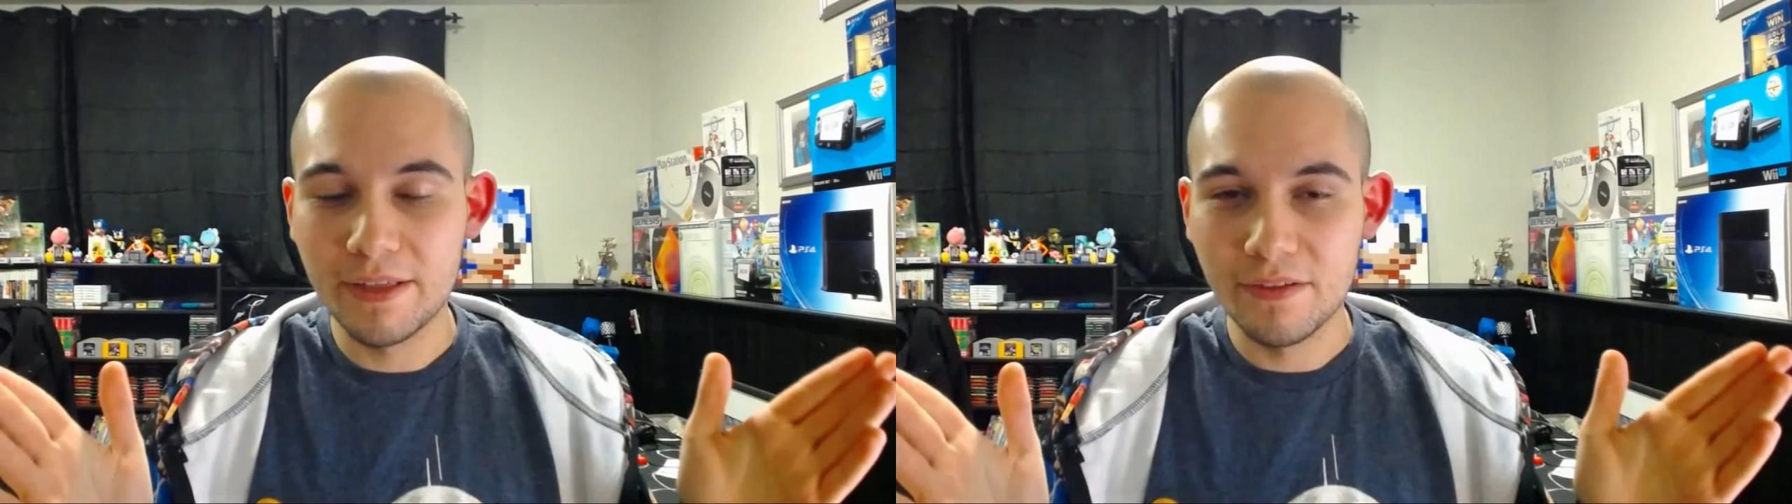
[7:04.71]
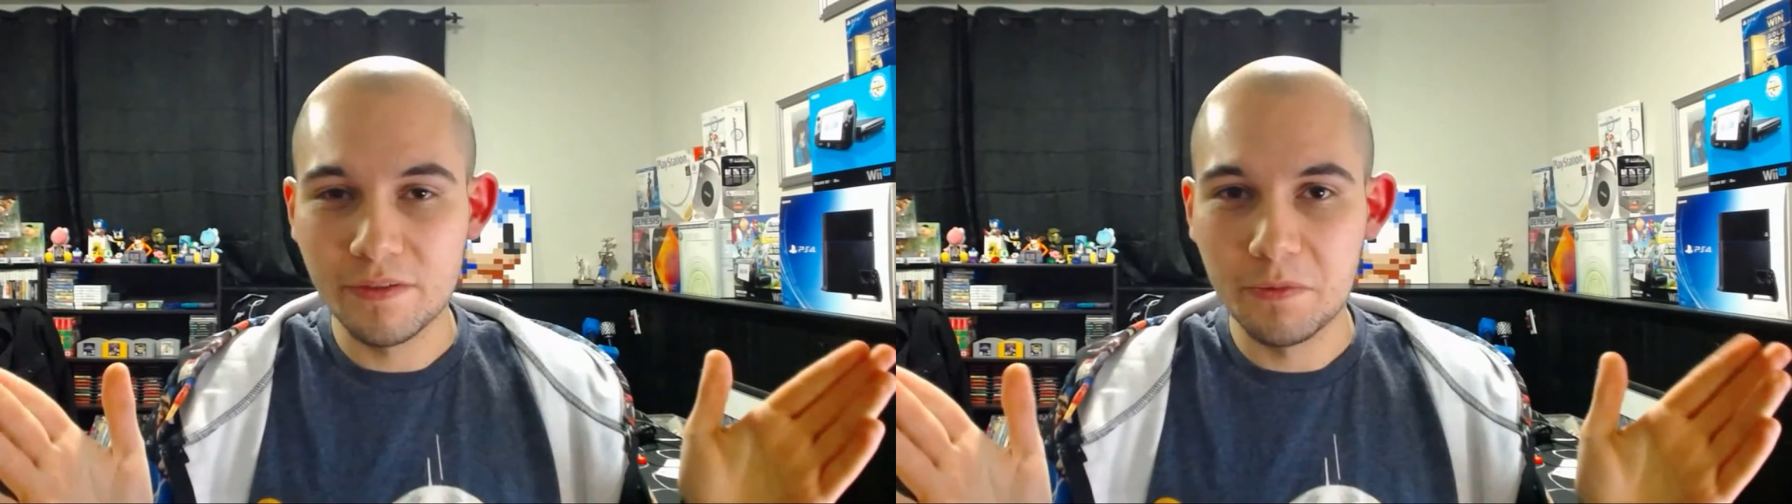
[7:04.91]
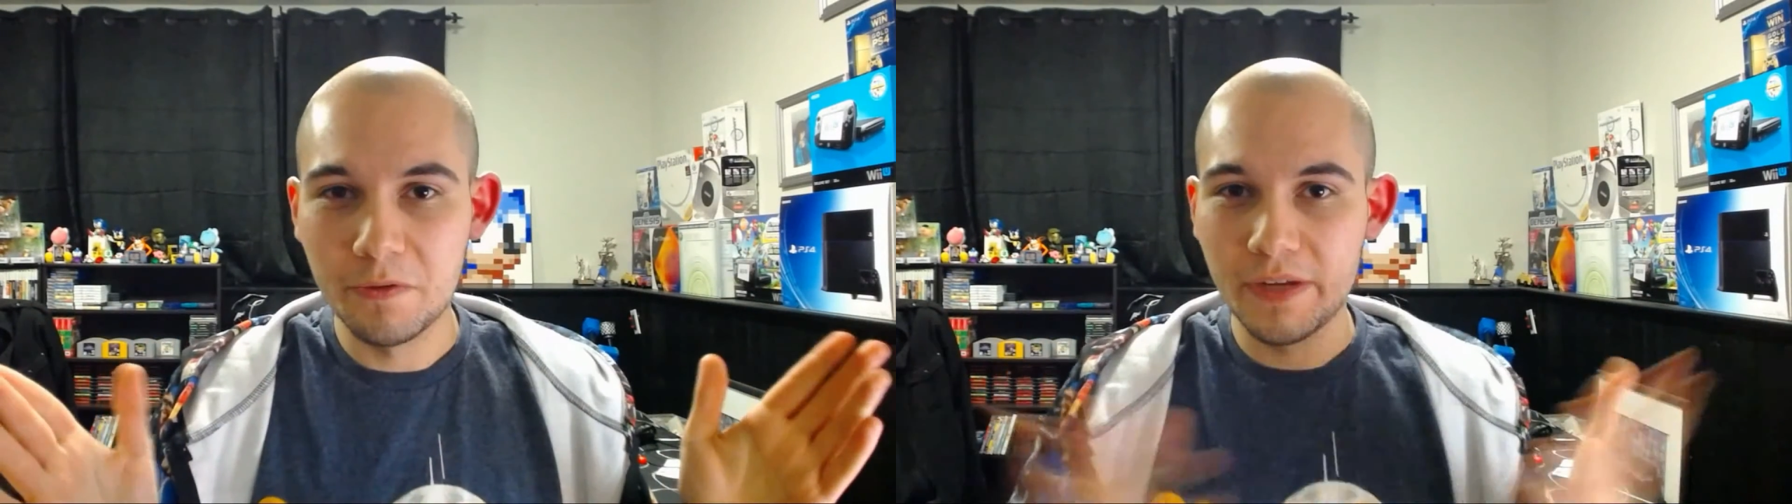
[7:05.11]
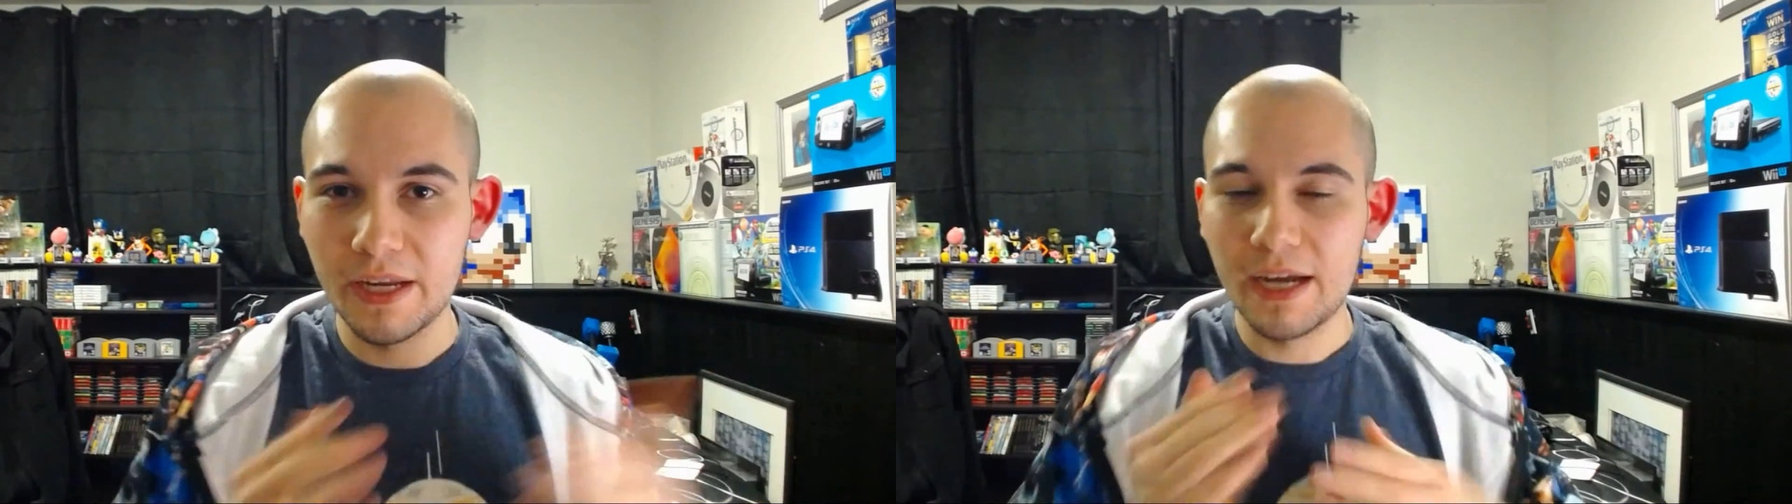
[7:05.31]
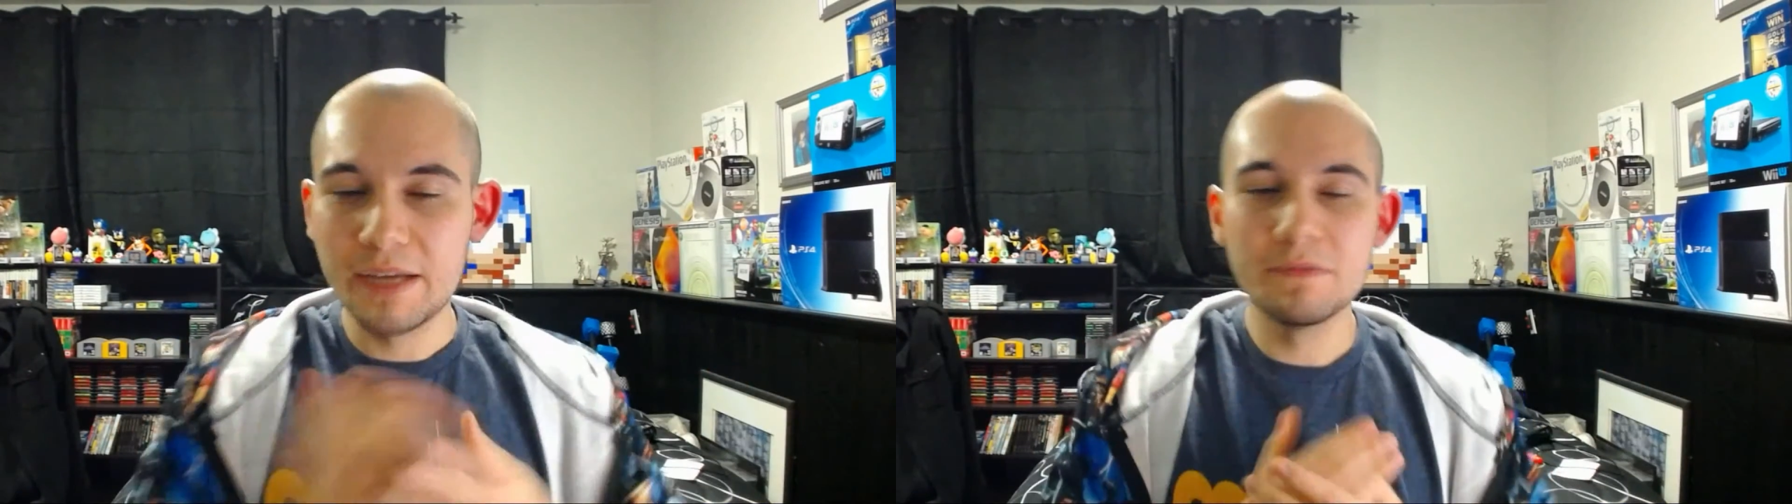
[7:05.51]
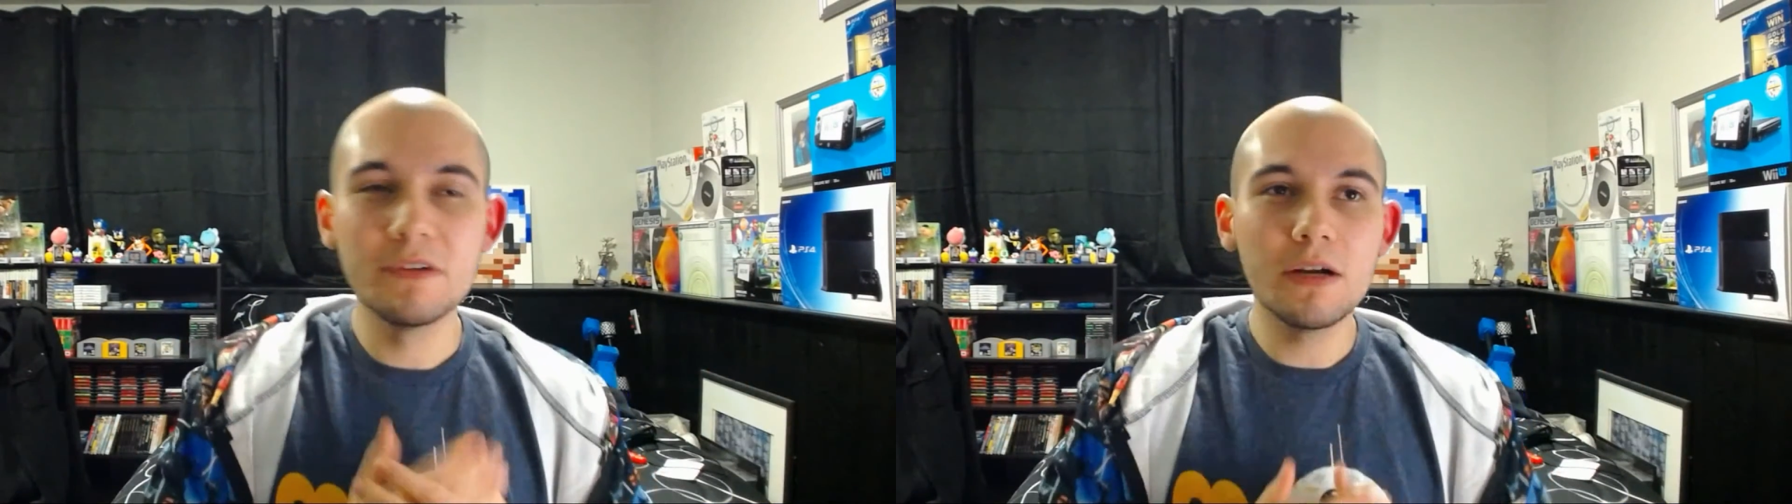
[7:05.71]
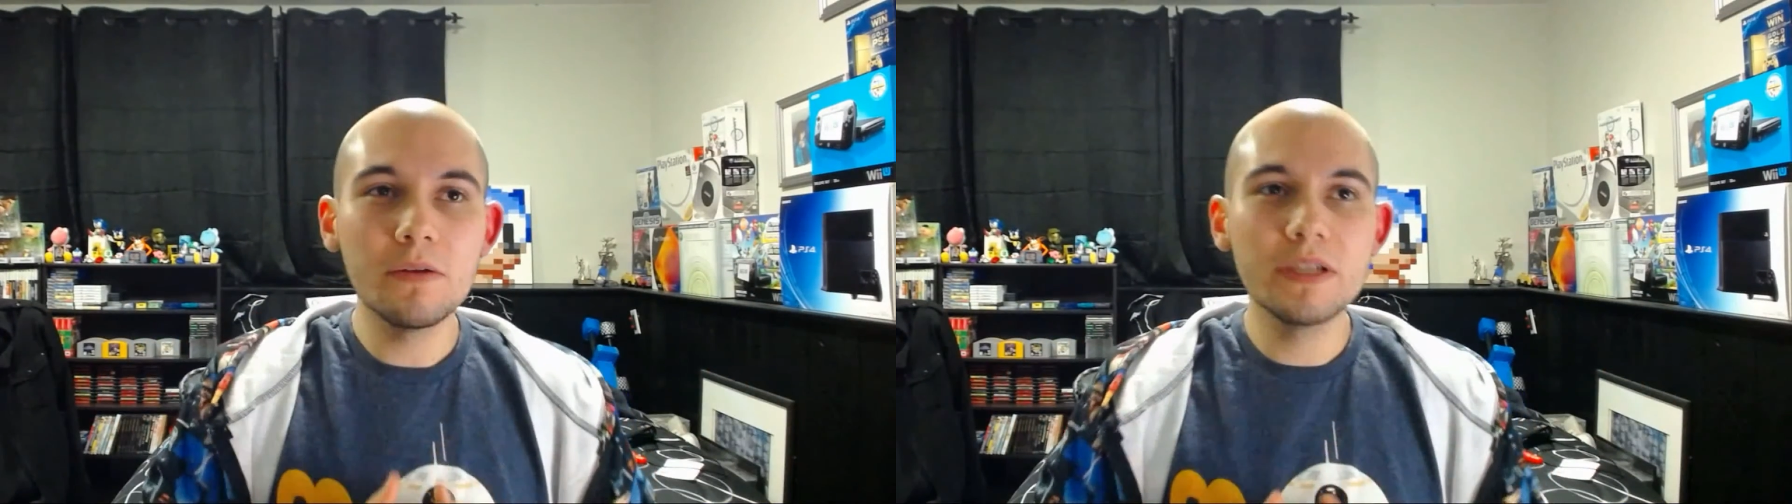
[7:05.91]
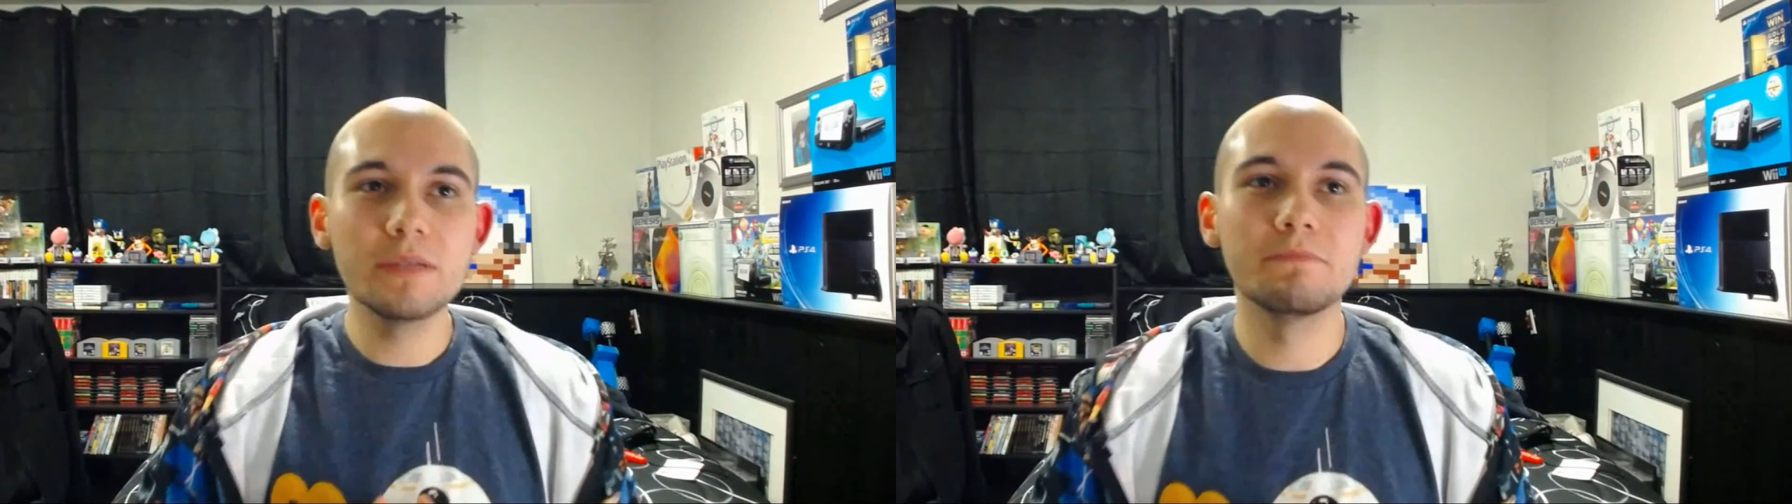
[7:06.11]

this movie, I'd probably,